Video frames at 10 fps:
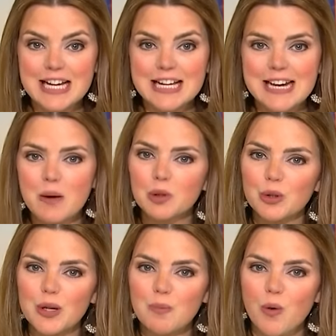And now we're
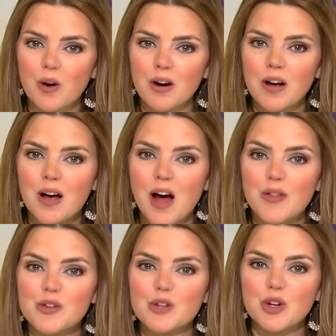learning more on
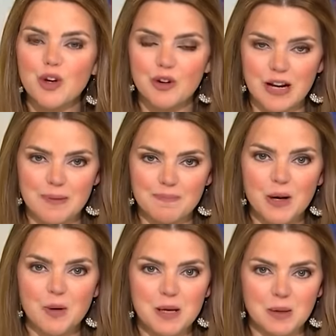the security
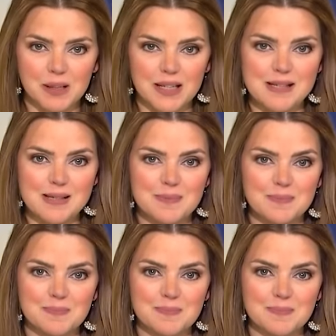that'll be in place.